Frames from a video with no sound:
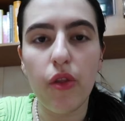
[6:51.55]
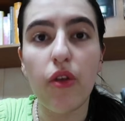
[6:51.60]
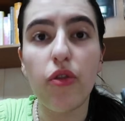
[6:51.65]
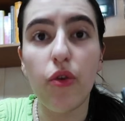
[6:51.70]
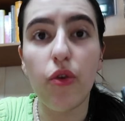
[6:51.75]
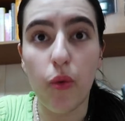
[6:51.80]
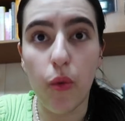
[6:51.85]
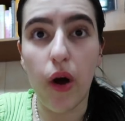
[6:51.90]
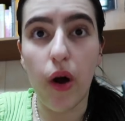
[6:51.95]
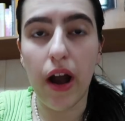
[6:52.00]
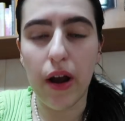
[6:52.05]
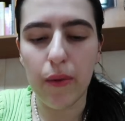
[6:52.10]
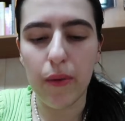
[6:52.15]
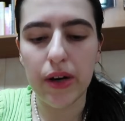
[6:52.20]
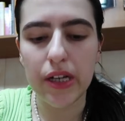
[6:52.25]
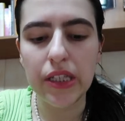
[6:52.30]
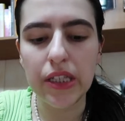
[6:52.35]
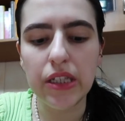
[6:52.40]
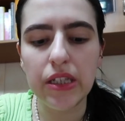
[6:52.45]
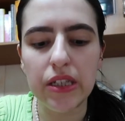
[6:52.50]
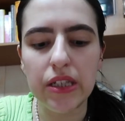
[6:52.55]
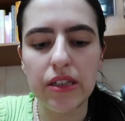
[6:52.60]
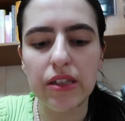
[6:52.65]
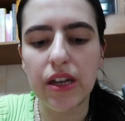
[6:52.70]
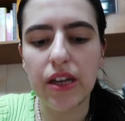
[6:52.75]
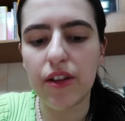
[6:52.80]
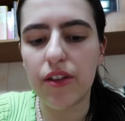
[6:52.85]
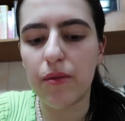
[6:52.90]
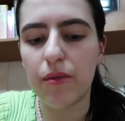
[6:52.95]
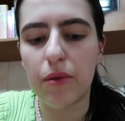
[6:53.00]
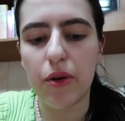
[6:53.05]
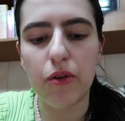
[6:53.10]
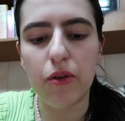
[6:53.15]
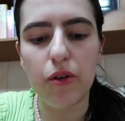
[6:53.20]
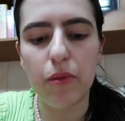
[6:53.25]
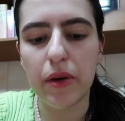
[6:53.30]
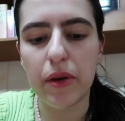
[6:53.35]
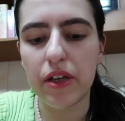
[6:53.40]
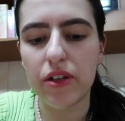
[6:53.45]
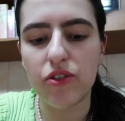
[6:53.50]
the white ones instead of the
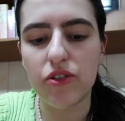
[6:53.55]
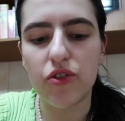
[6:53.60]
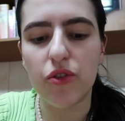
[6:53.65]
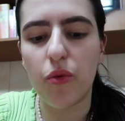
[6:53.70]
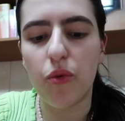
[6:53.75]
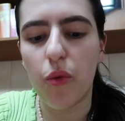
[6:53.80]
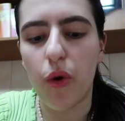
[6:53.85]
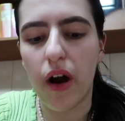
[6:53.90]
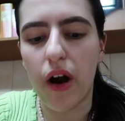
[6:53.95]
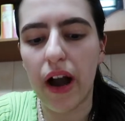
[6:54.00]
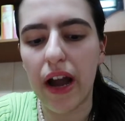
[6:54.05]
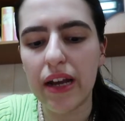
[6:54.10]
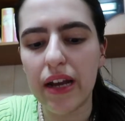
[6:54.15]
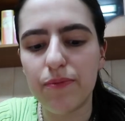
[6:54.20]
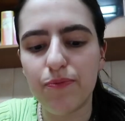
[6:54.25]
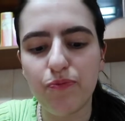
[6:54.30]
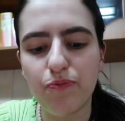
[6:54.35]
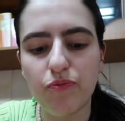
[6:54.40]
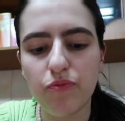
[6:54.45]
milk, because the white,